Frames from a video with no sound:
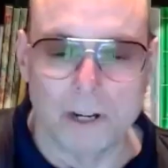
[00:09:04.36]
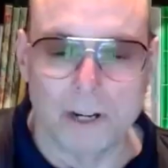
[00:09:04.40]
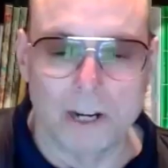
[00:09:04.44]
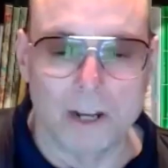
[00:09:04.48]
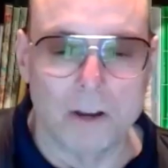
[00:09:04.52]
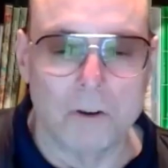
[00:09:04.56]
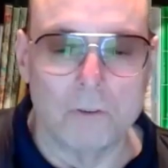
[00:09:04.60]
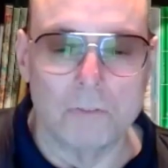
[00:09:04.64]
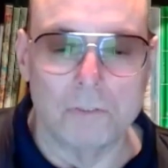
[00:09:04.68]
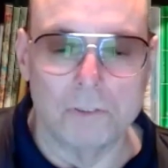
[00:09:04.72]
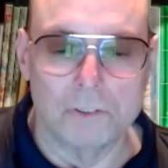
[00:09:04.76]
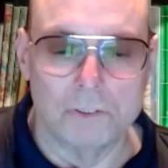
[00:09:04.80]
going to
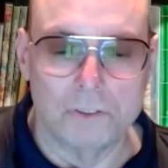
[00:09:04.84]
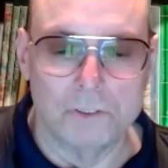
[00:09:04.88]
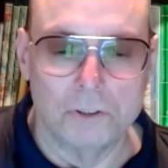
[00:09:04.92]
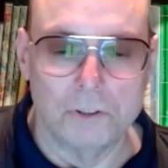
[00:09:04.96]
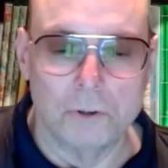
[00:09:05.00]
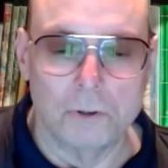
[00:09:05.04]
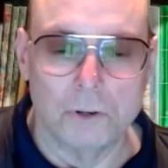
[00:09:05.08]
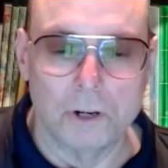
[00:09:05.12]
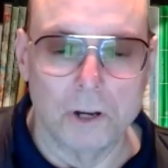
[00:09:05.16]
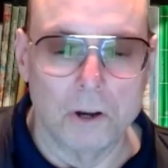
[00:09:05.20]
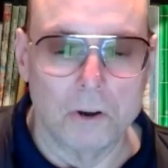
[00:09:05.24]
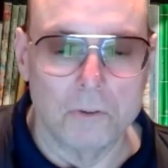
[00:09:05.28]
go for
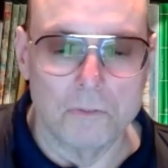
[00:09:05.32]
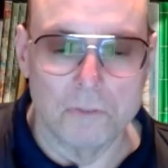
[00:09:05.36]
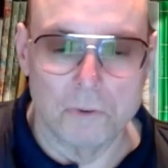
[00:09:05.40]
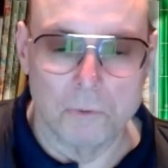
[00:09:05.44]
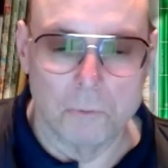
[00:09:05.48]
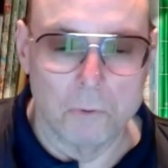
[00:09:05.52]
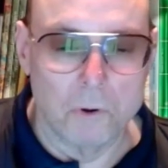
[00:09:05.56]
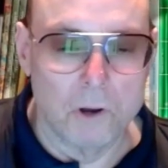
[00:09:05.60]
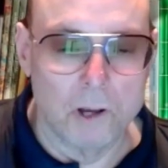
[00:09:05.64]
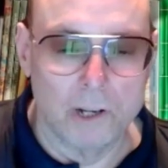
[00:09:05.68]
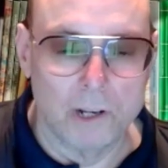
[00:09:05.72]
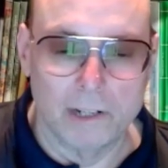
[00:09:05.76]
2 or go for
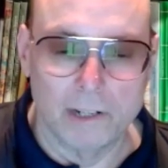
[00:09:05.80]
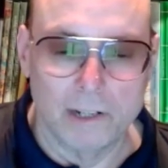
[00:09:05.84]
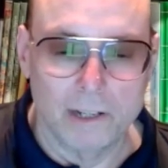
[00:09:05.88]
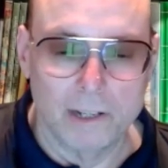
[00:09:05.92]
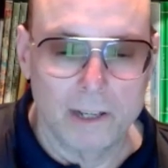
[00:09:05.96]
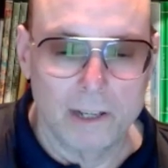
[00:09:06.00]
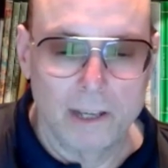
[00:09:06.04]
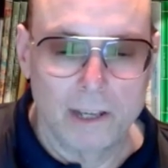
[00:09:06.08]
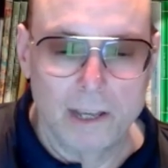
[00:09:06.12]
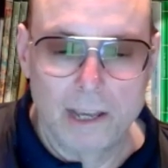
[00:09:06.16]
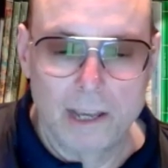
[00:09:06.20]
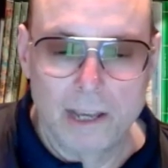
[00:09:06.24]
1.
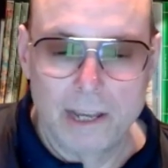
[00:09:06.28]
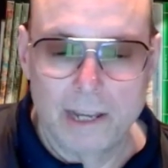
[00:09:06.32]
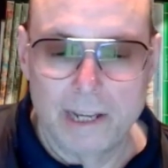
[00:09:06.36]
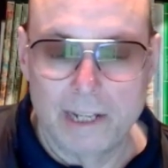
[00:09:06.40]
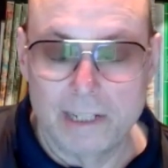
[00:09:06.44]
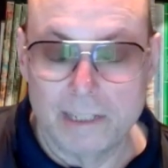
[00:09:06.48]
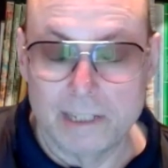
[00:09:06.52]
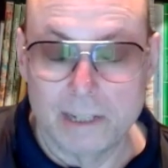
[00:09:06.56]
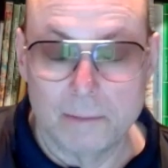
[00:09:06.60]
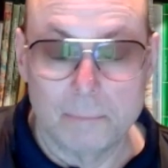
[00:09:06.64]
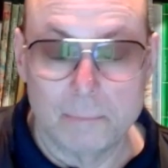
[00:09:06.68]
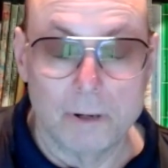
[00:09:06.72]
He
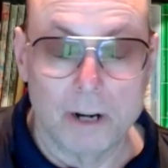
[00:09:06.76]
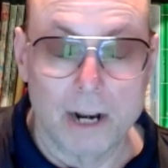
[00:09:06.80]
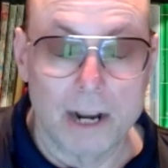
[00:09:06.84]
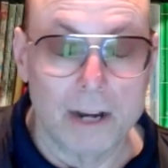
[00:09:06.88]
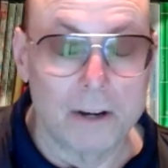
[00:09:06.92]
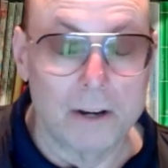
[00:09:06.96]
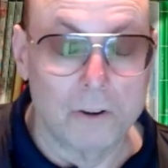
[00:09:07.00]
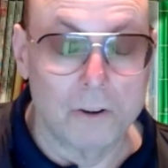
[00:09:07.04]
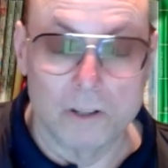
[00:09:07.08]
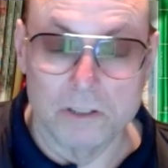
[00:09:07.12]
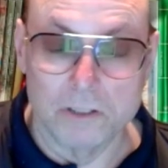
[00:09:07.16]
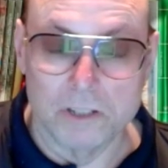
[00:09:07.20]
said, but I
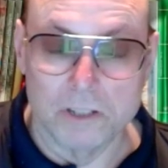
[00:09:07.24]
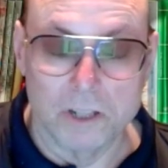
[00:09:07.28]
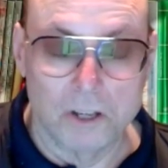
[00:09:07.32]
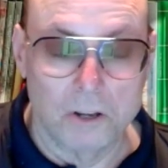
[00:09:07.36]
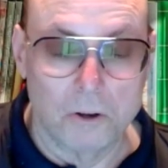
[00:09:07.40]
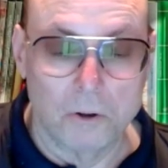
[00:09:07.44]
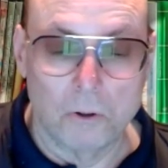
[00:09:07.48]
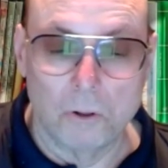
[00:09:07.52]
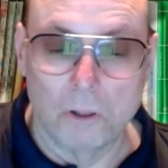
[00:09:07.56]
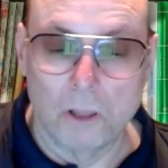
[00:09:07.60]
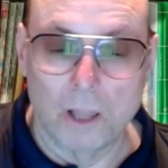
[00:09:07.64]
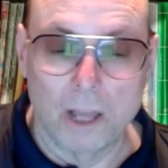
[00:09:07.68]
crossed the
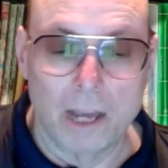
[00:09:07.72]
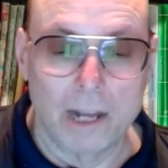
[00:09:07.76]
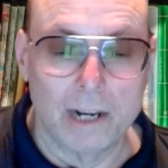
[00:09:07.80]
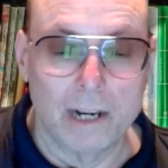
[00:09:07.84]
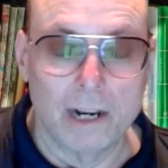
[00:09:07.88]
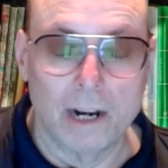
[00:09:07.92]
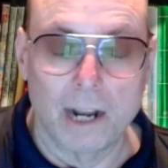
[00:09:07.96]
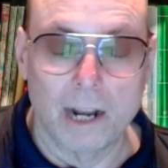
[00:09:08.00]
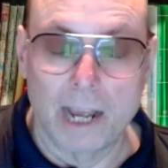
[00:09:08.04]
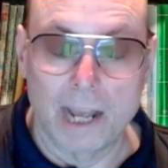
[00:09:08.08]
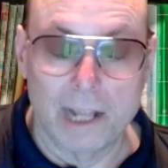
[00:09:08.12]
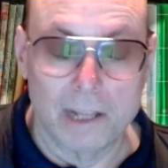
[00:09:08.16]
goal line
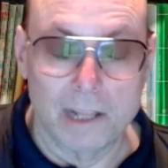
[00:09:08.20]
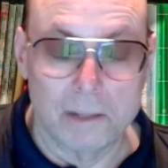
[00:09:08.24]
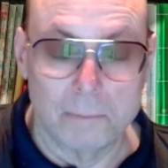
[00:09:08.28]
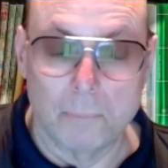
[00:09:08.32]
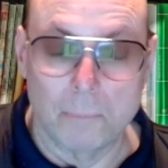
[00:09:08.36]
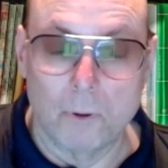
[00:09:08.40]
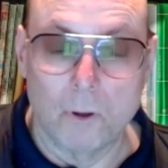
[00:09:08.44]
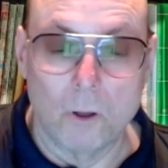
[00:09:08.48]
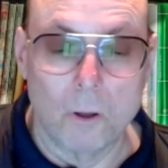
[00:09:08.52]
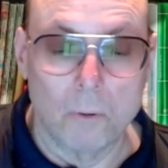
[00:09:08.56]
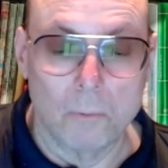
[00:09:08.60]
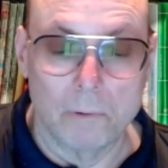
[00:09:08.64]
and I had the
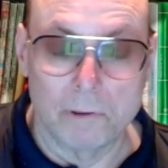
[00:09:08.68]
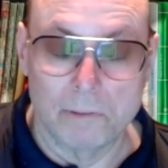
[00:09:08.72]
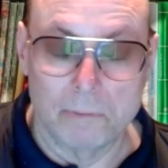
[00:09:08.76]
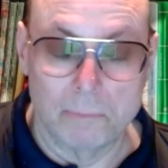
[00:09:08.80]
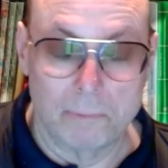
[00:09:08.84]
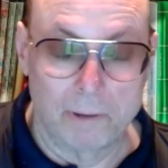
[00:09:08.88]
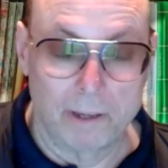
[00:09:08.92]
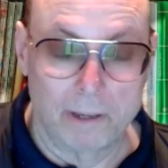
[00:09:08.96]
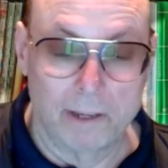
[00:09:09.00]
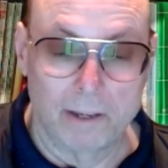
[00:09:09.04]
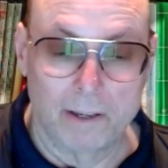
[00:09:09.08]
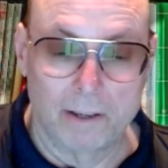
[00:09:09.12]
ball with
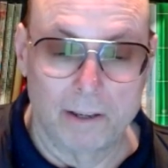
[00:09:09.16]
me.